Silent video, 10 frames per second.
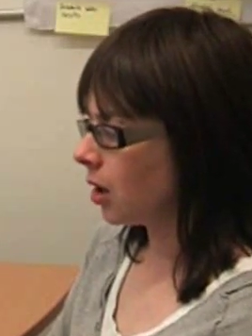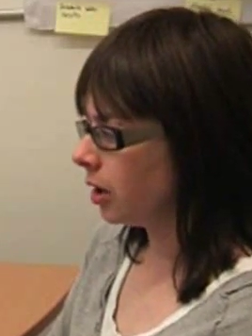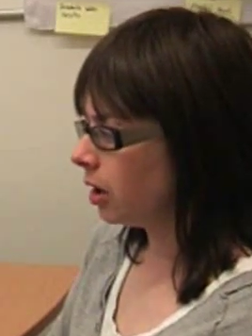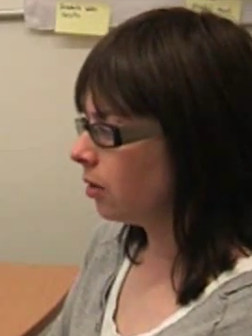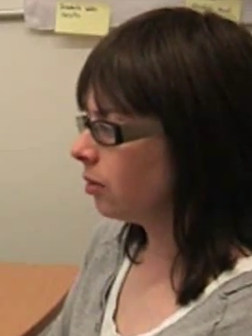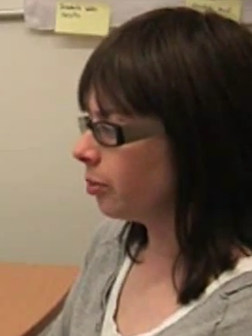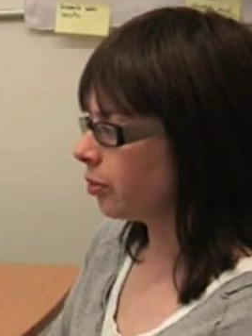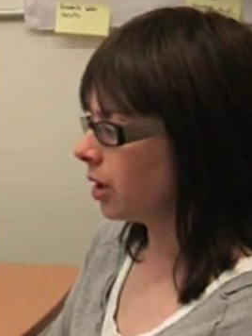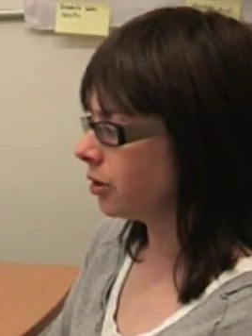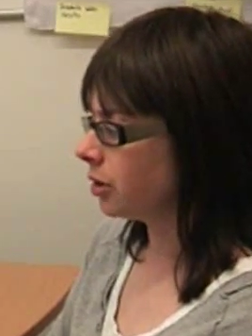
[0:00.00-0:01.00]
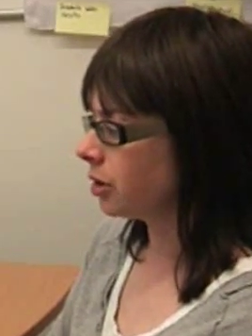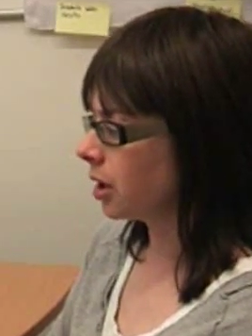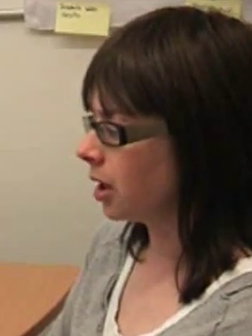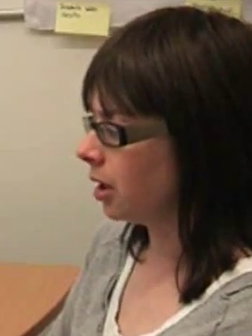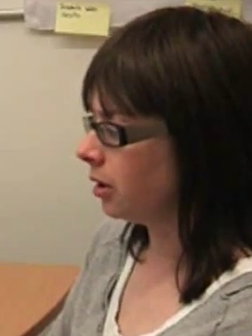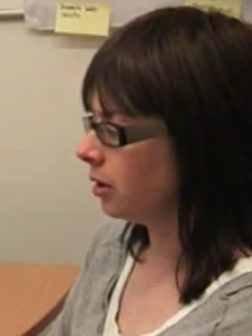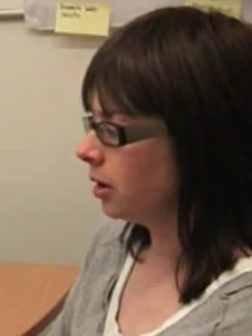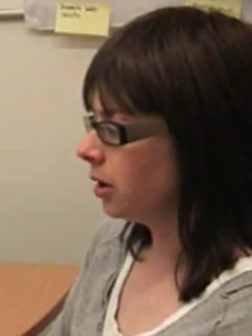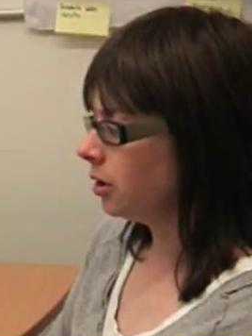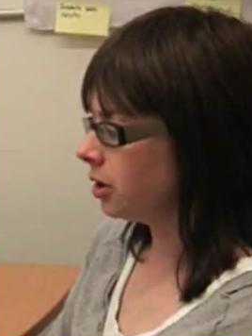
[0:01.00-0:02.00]
I know that browsers can
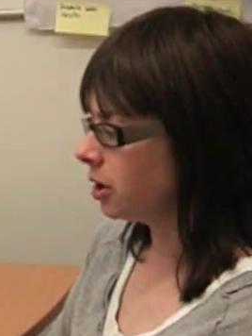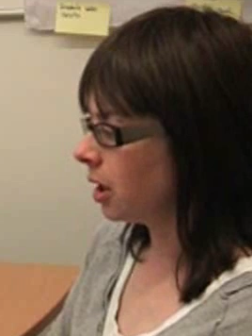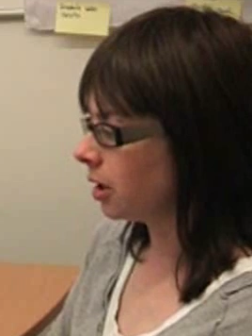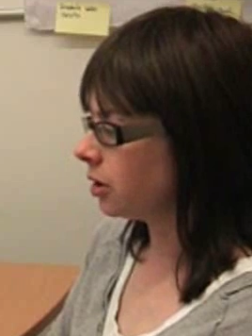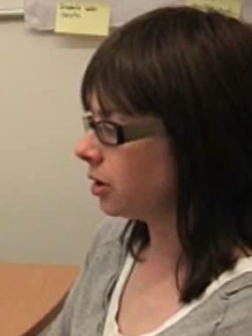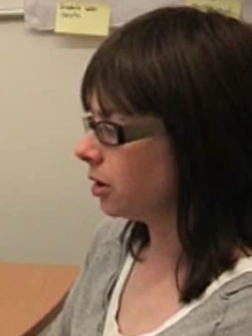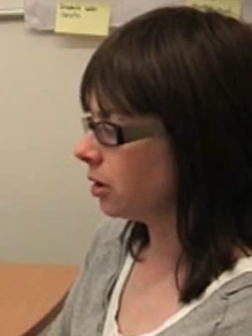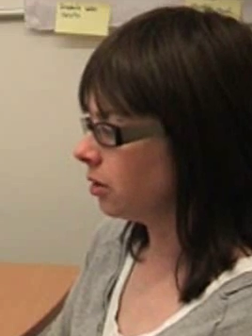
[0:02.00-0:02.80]
detect